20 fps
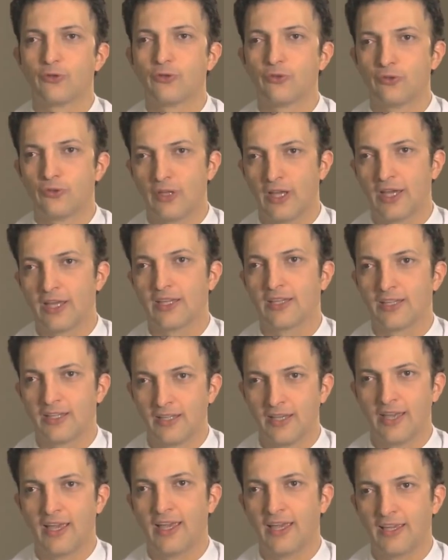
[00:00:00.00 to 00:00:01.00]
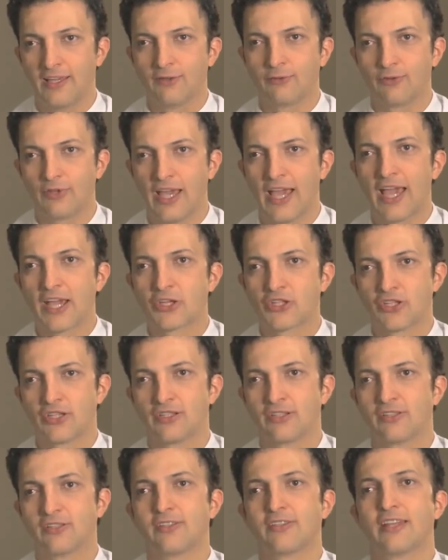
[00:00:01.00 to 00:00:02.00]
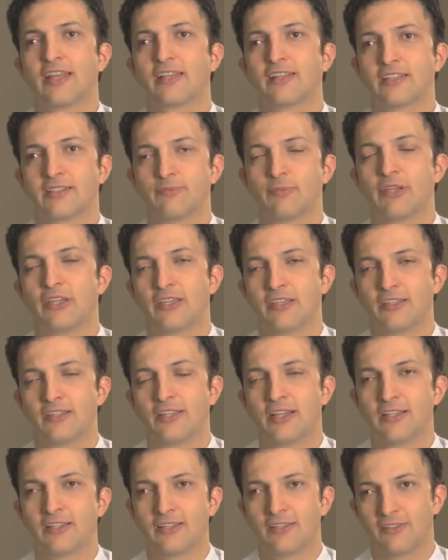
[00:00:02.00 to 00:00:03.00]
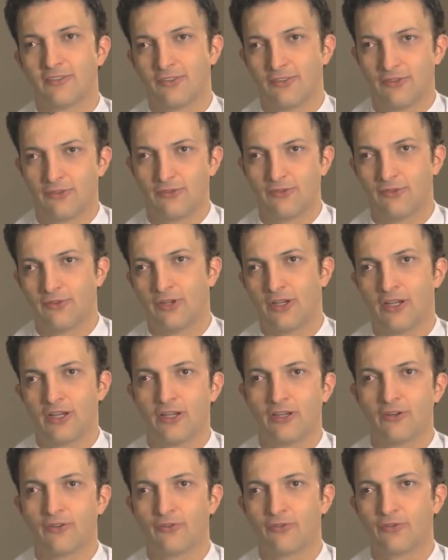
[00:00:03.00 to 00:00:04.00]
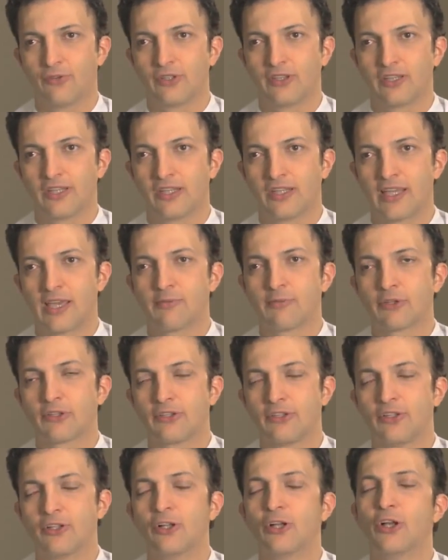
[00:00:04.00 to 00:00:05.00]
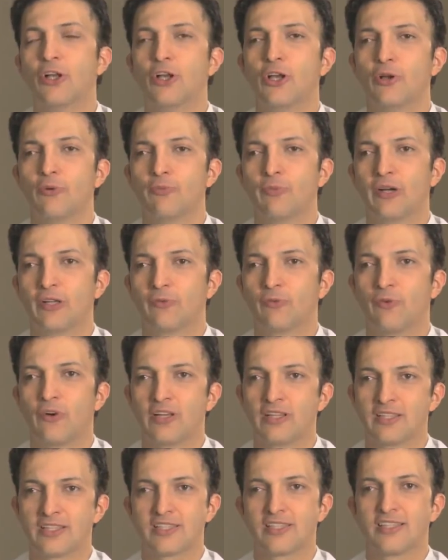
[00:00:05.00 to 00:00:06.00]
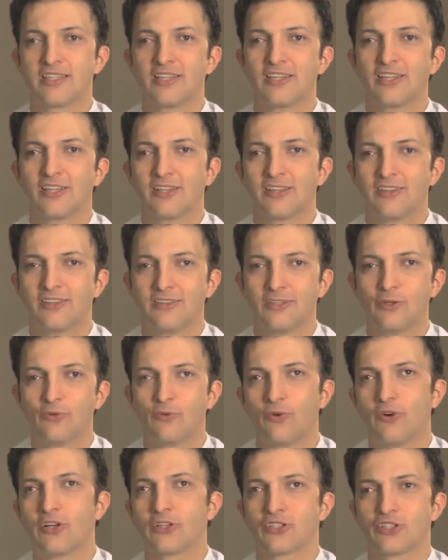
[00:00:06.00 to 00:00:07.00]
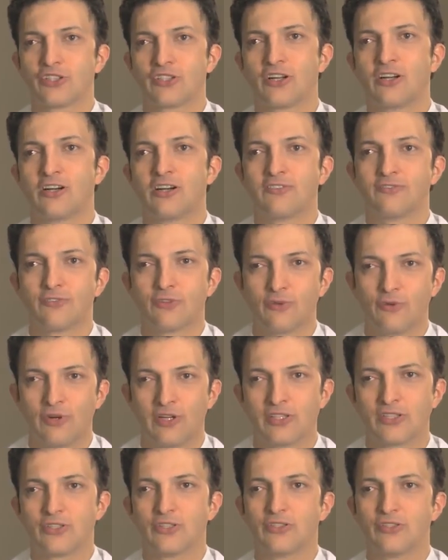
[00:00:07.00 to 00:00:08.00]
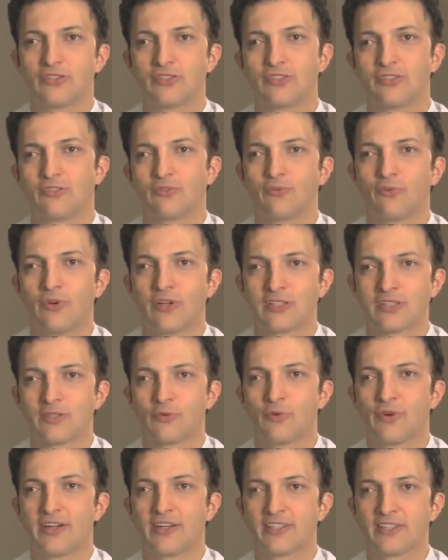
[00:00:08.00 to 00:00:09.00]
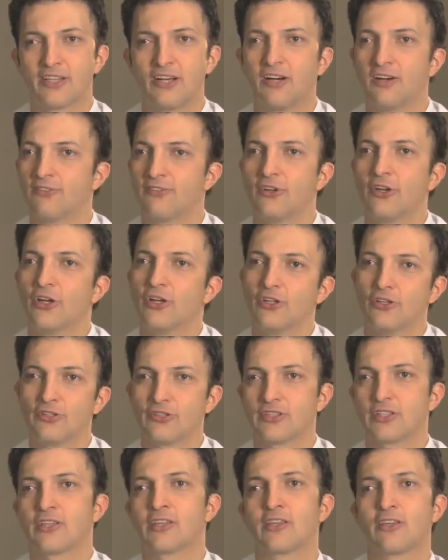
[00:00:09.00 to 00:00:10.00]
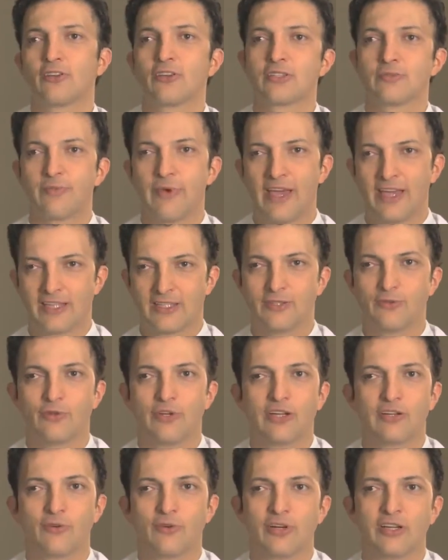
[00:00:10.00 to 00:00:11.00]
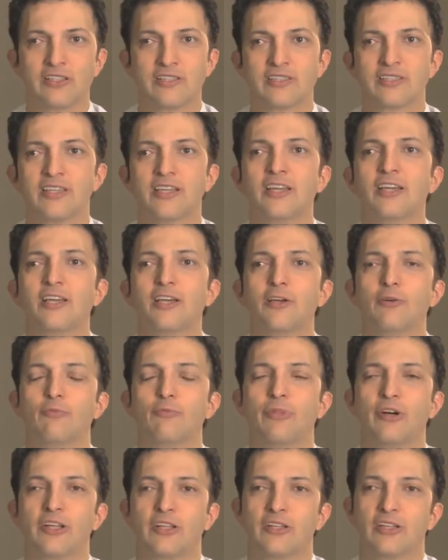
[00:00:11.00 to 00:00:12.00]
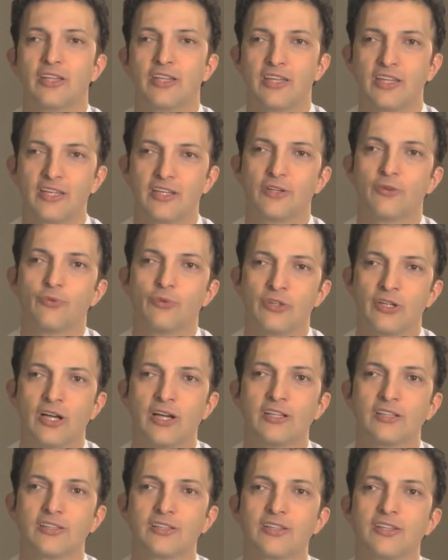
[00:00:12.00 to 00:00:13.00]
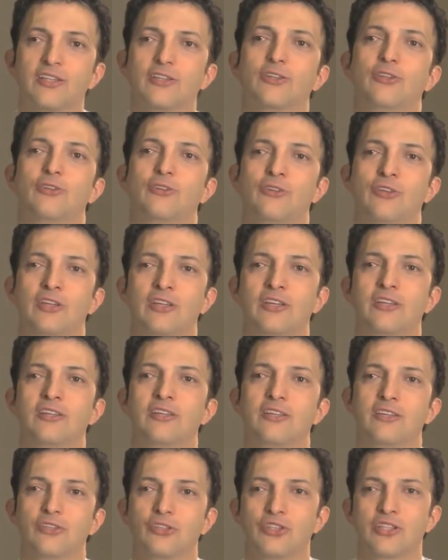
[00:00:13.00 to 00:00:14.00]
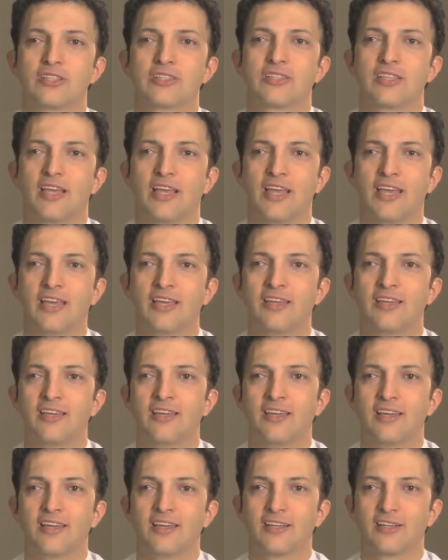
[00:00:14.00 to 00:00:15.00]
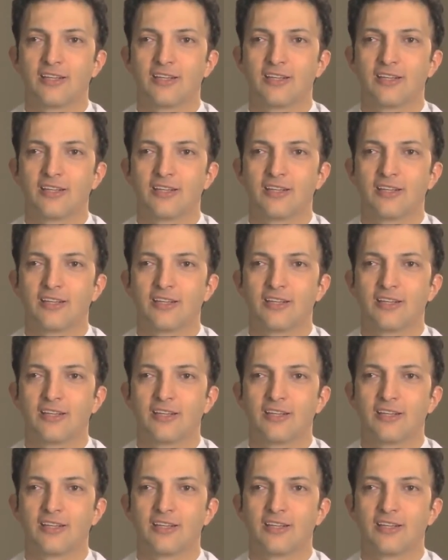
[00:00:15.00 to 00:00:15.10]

through a reaction that is being done with the chemical. But once you wash it off, or once it wears off, your skin goes back to where it was. But here, we're not doing just a